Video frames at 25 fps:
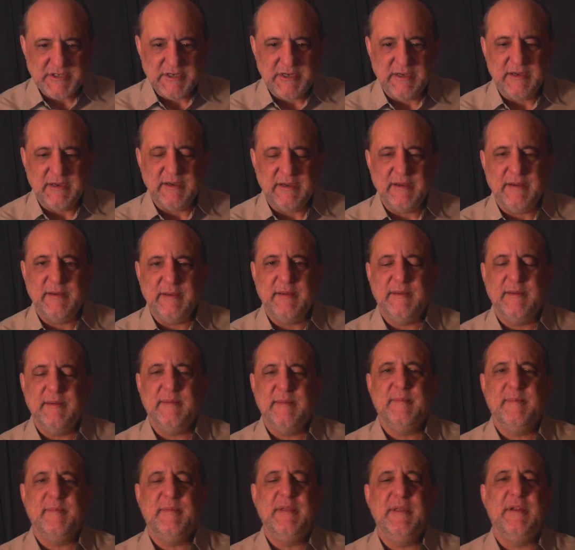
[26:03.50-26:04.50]

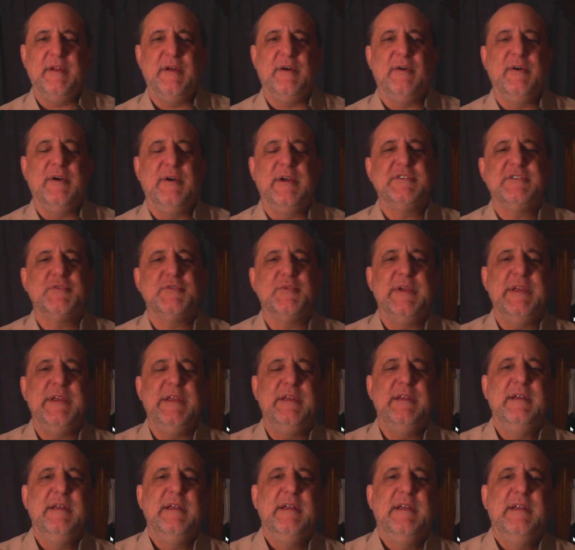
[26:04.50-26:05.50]
as
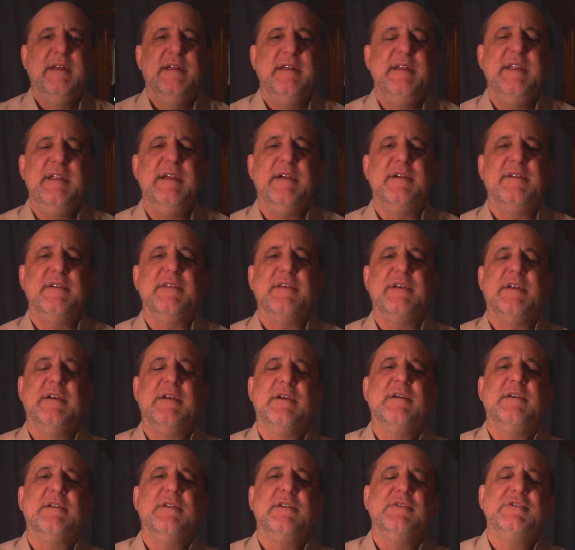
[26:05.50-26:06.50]
we near the
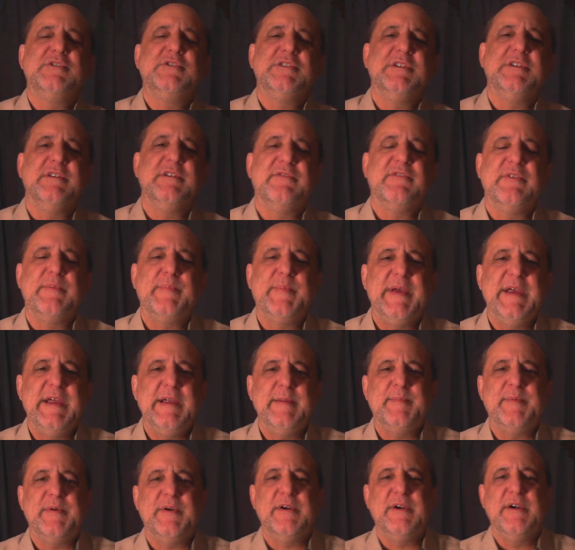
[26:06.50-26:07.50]
conclusion of the
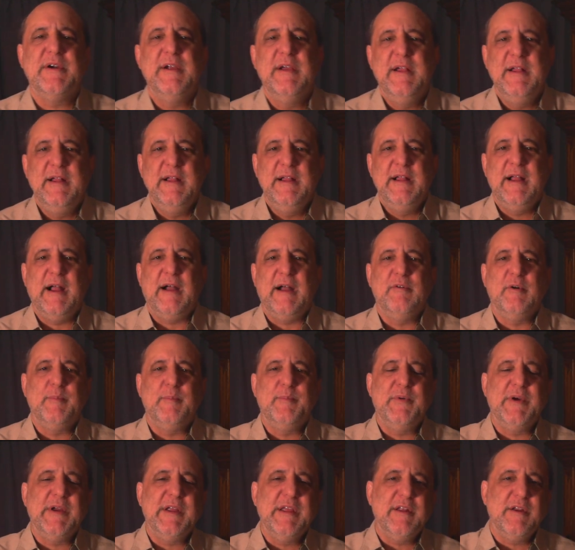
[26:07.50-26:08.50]
paper, I will
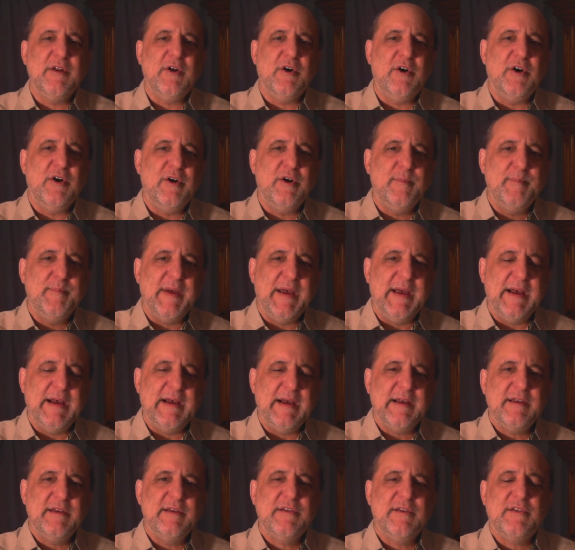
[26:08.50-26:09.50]
bring it all
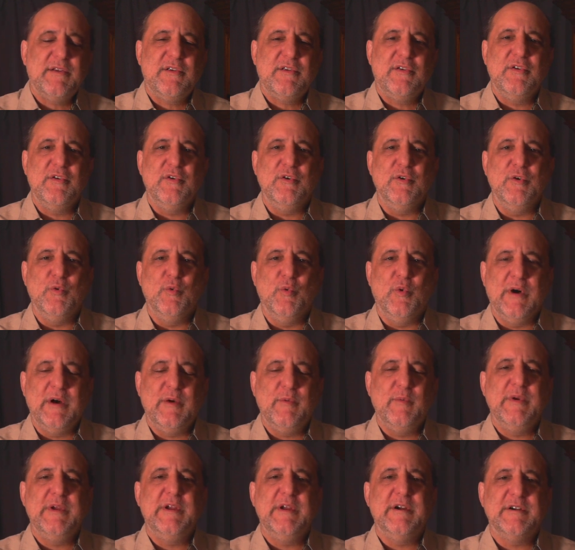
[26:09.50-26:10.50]
back to
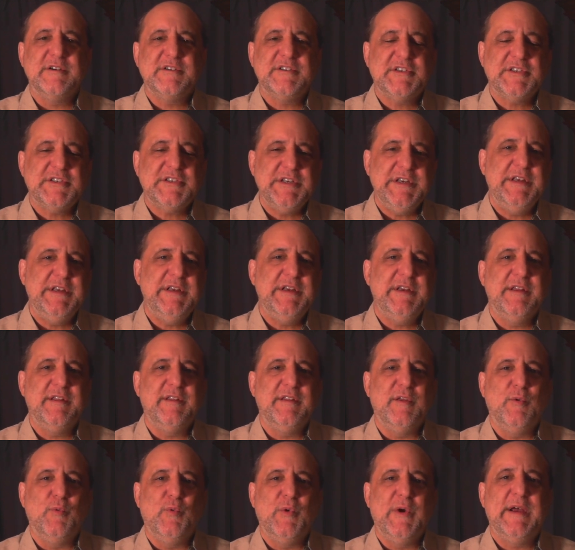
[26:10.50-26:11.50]
what we are seeing in
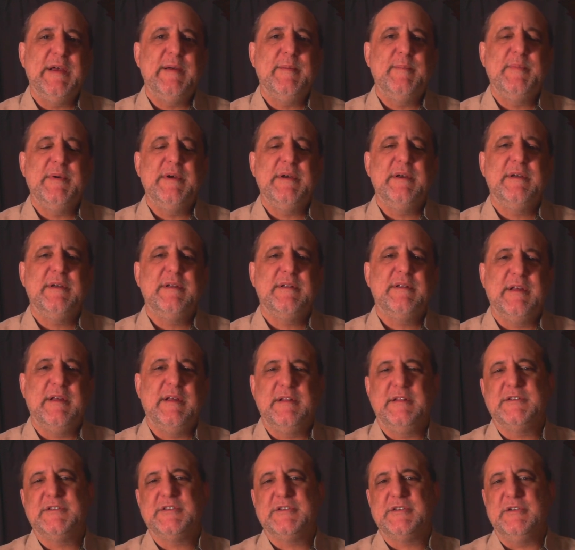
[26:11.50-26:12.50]
the Webb
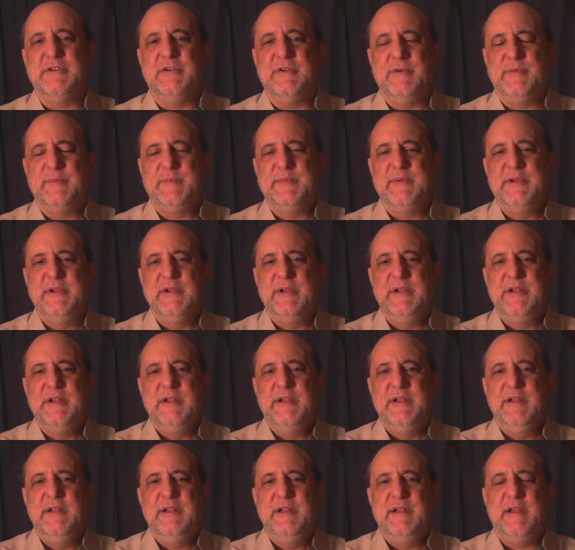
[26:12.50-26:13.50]
telescope
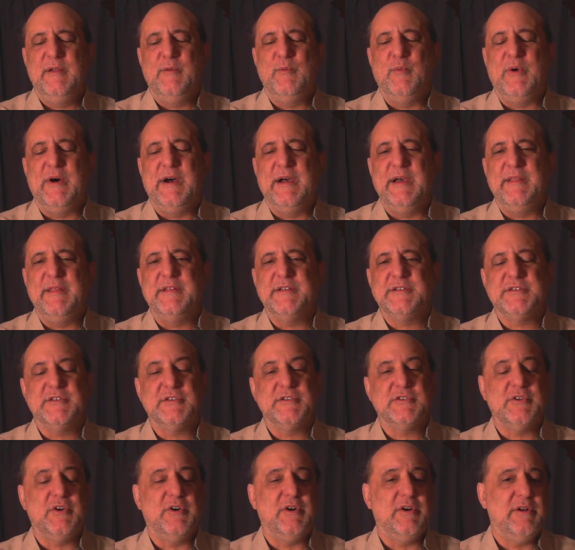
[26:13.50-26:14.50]
and why this
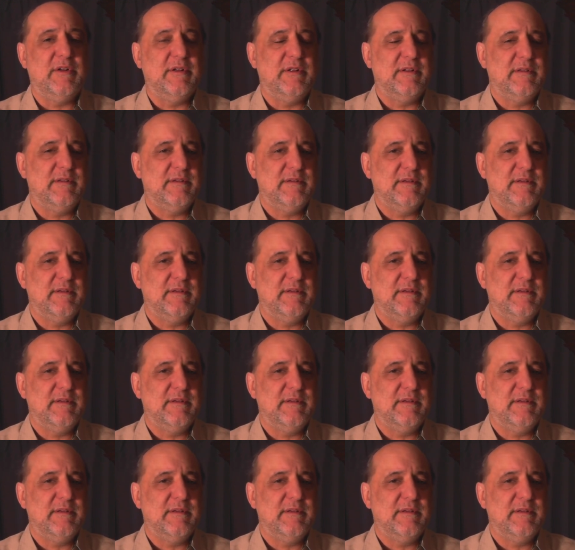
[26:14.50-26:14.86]
is all,